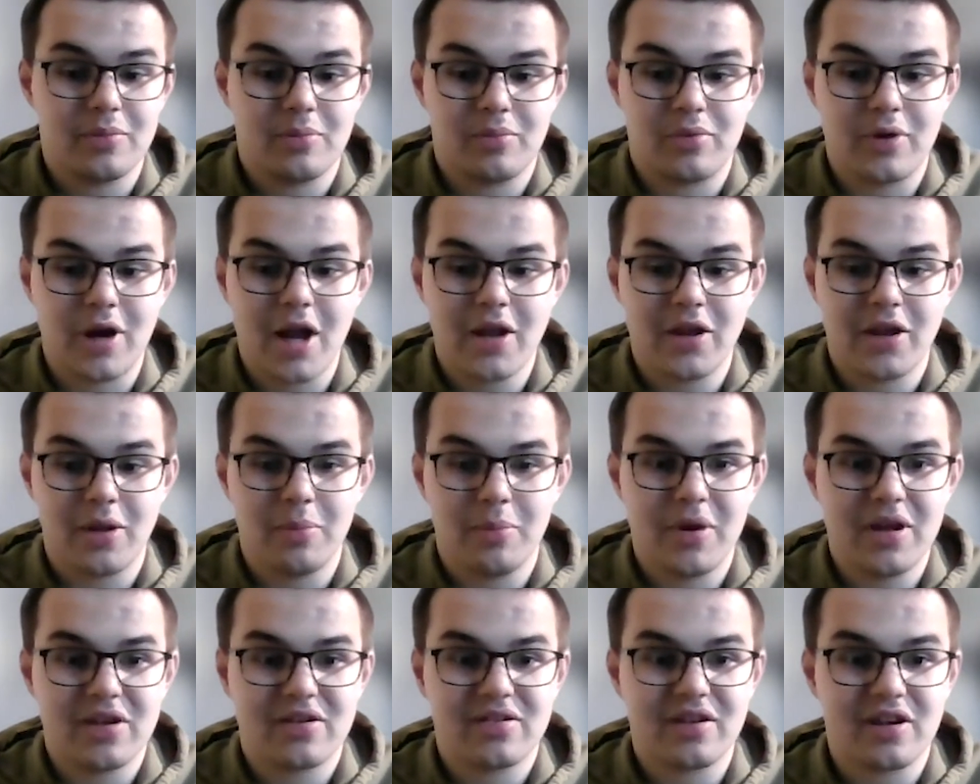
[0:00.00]

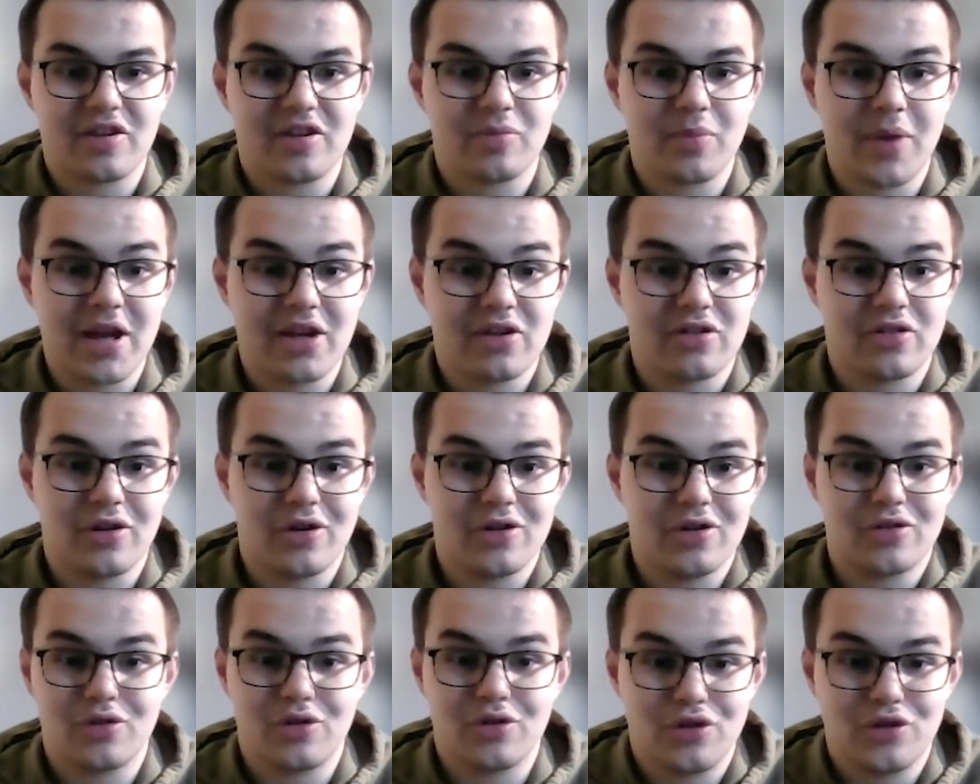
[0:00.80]
Brandon missed six match
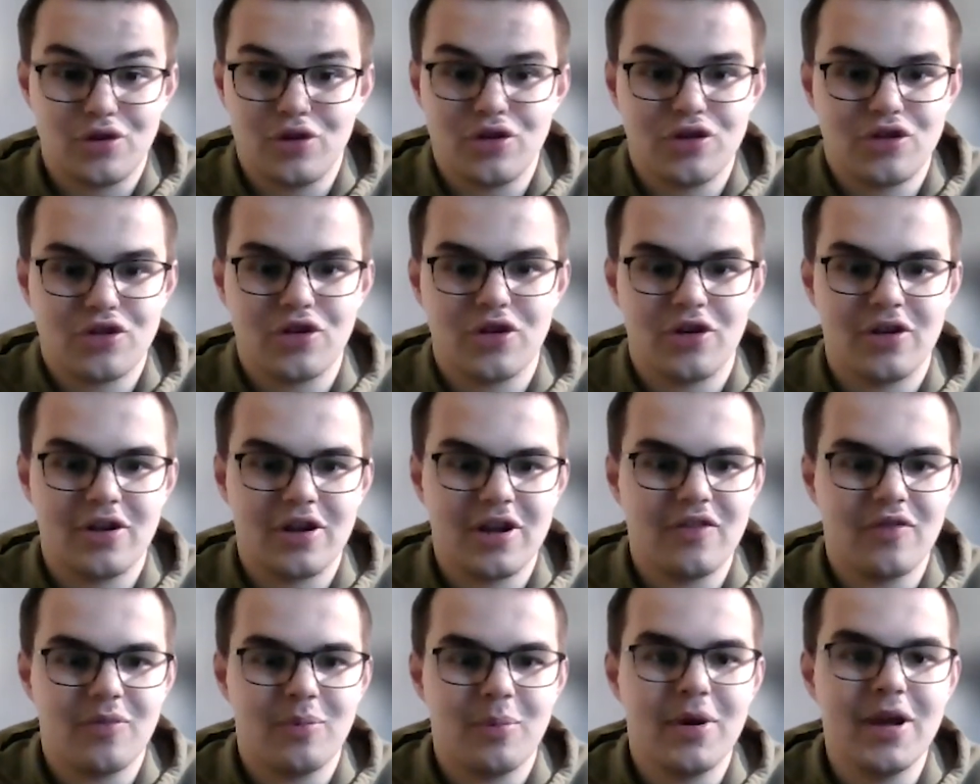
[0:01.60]
darts, so you shouldn't
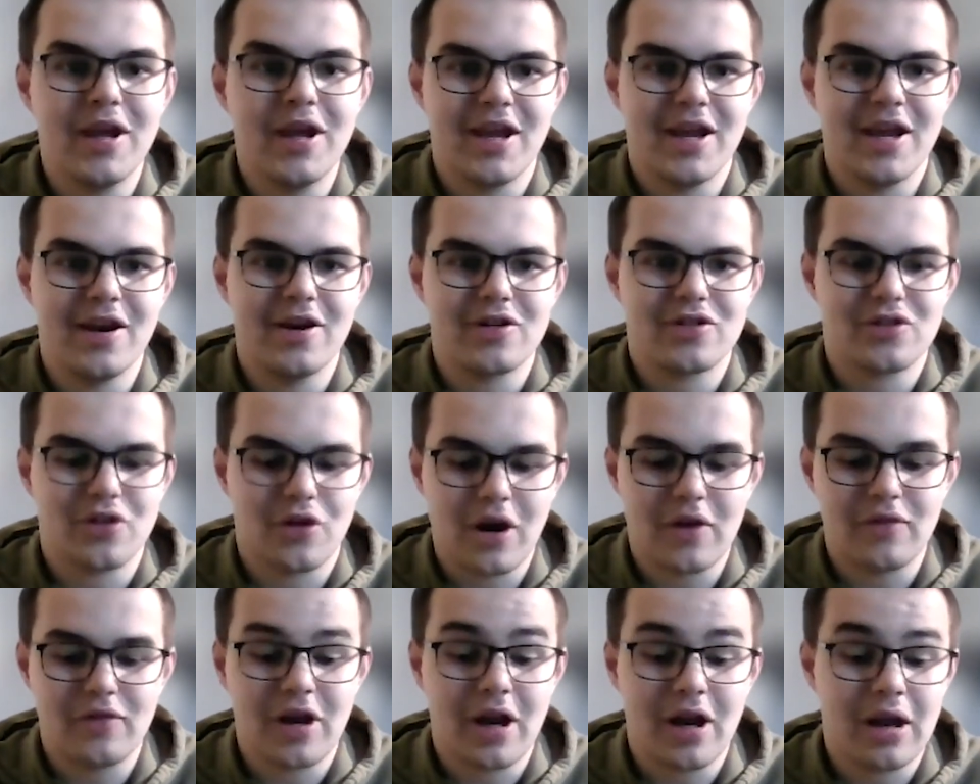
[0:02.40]
even be here.
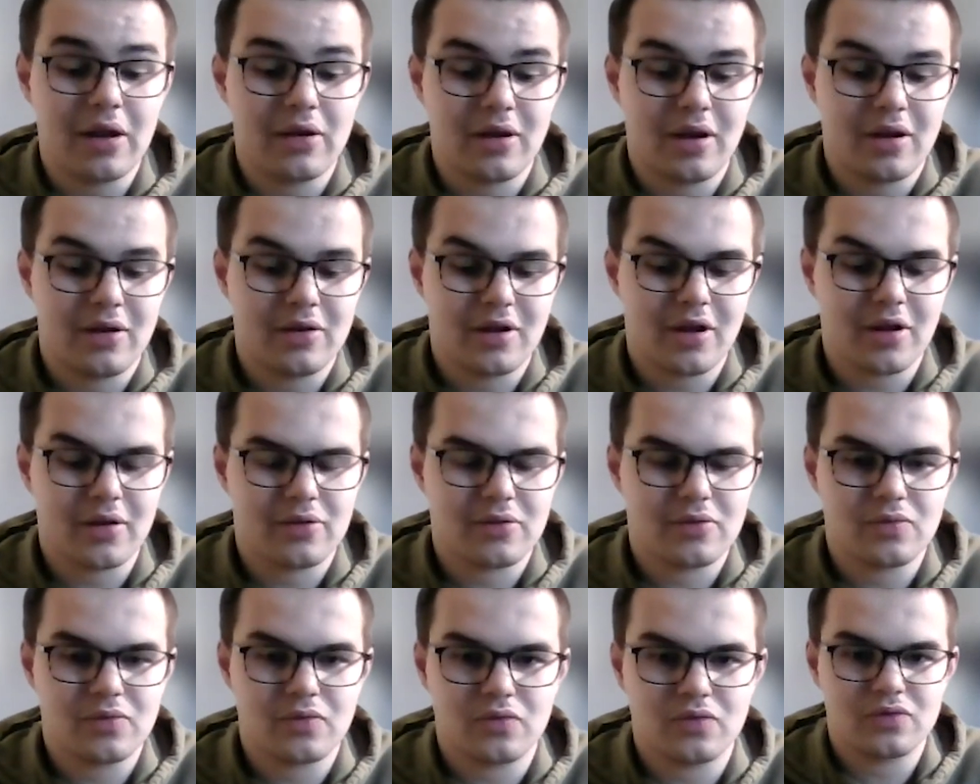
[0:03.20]
So that
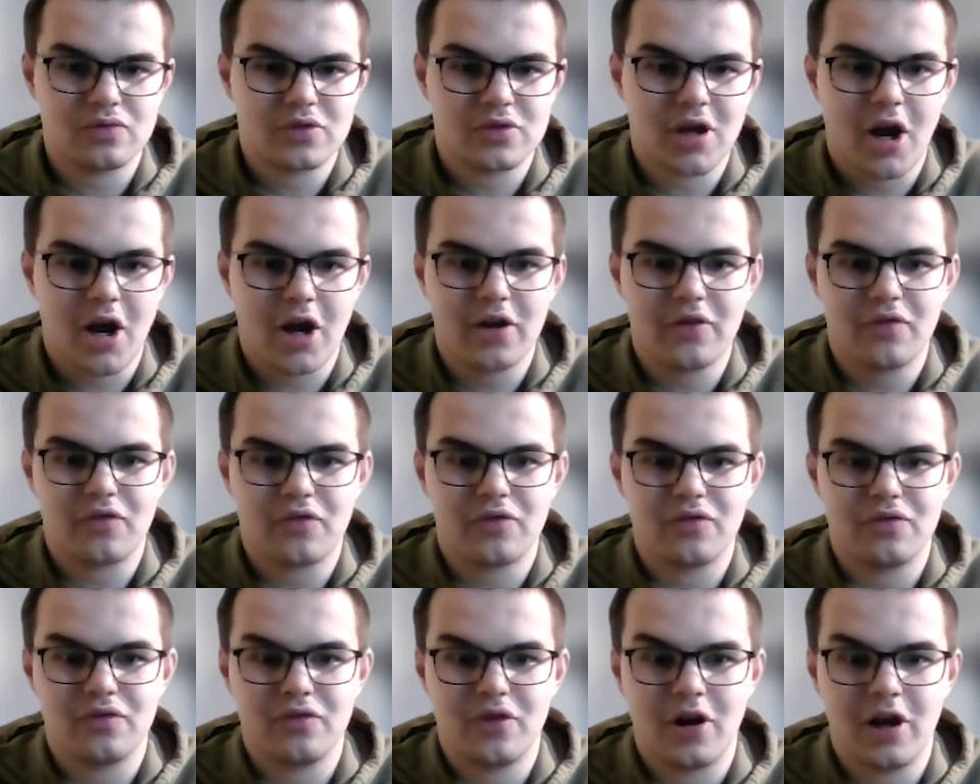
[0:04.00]
kind of
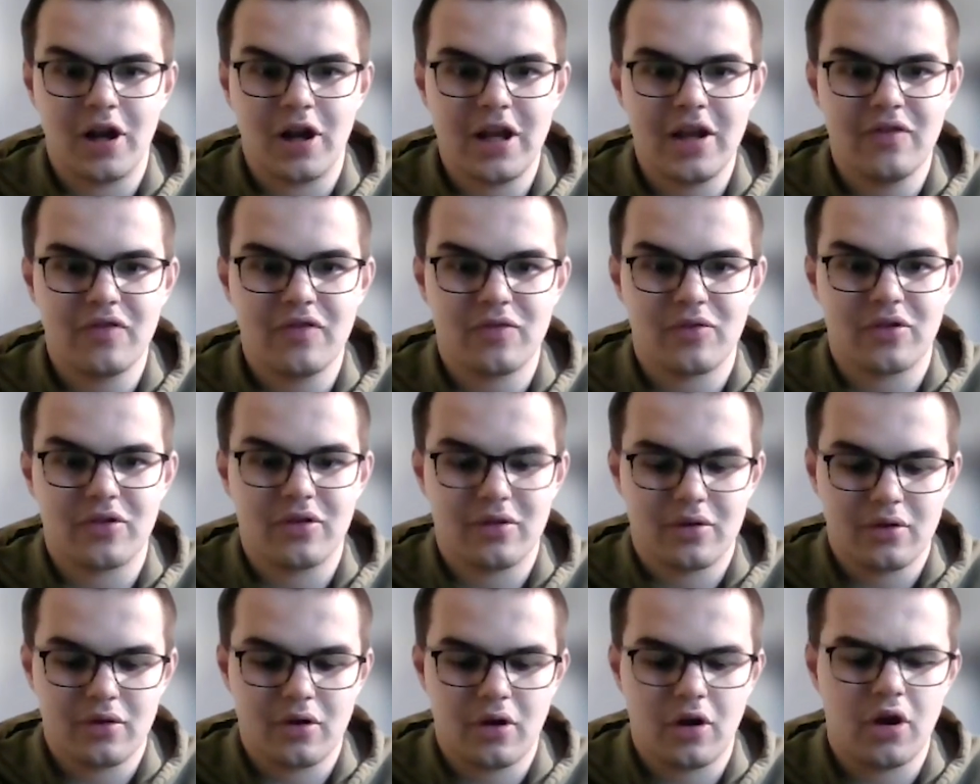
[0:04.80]
relieved,
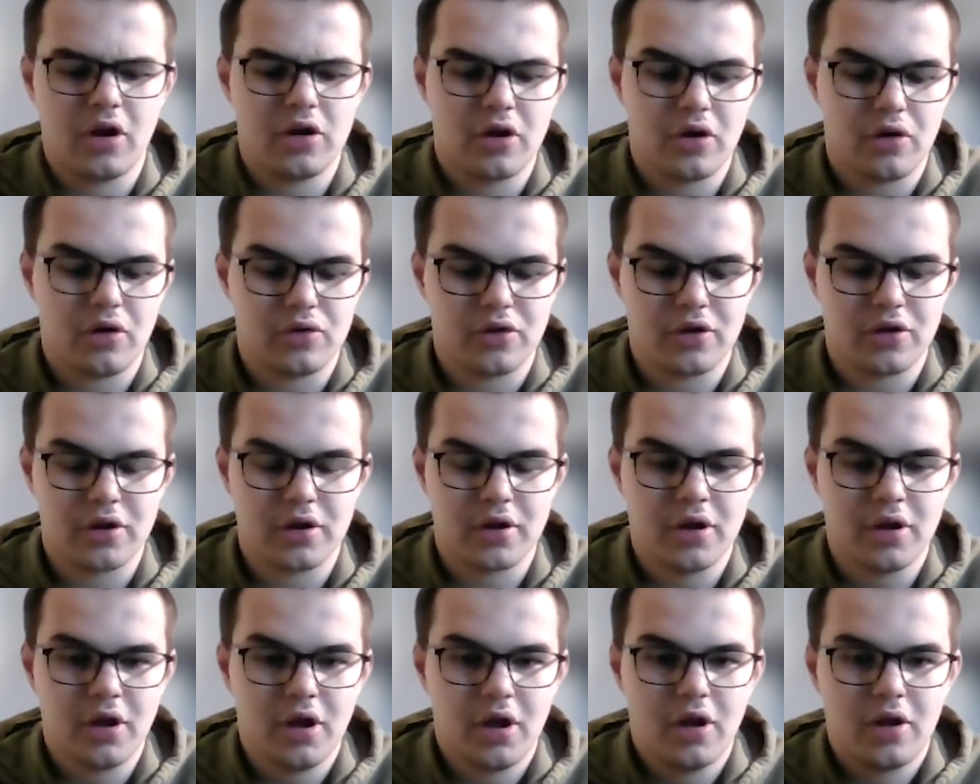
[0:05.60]

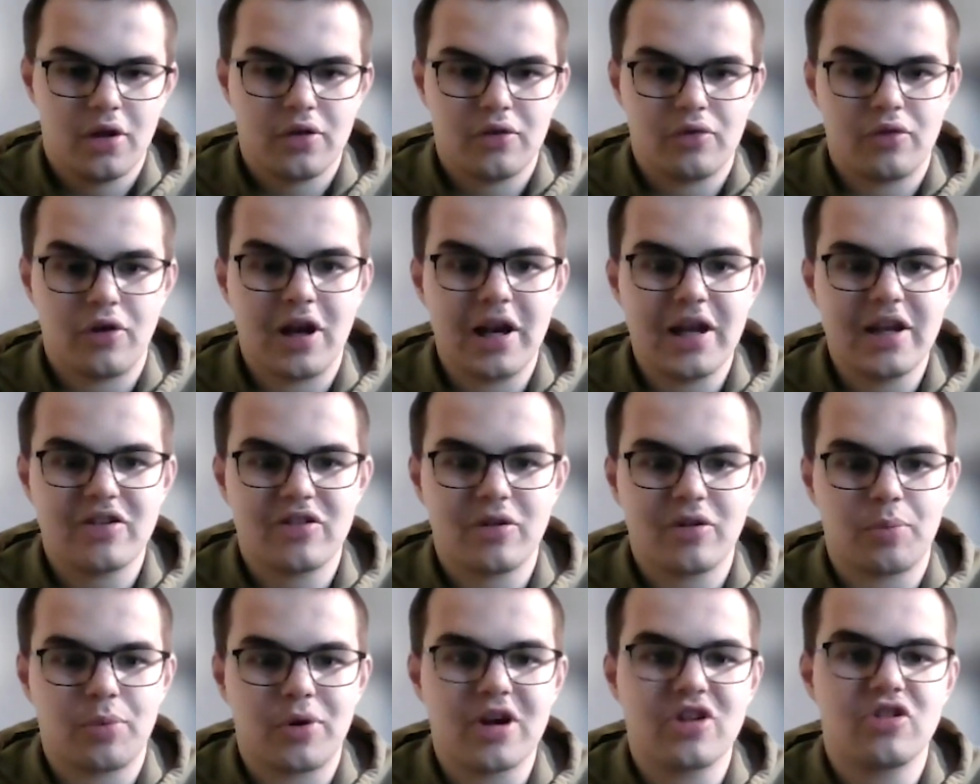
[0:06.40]

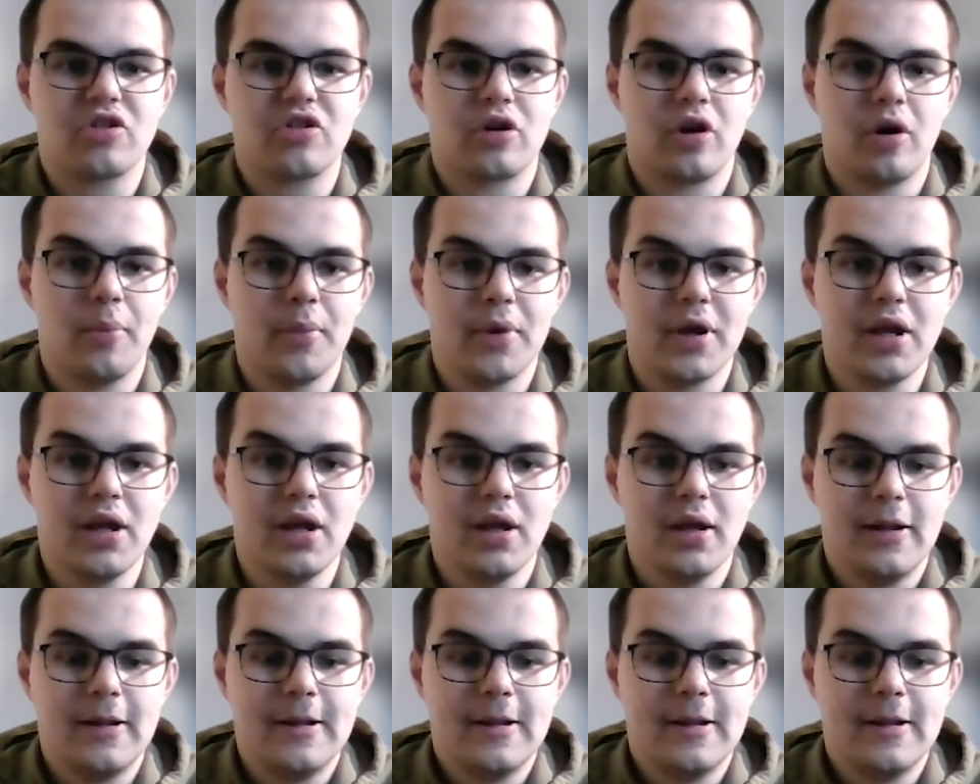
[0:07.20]
released the pressure on me.